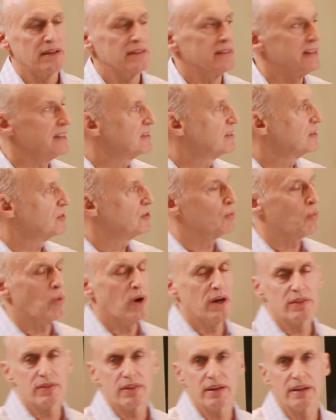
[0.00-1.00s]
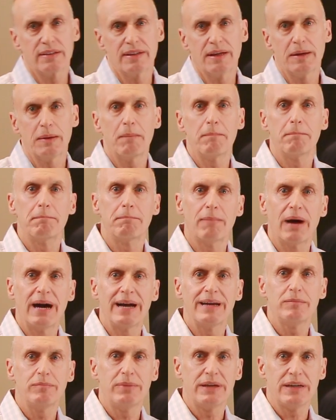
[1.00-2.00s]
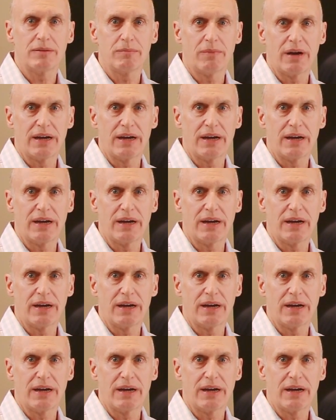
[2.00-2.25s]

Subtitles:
This is the one thing that might be in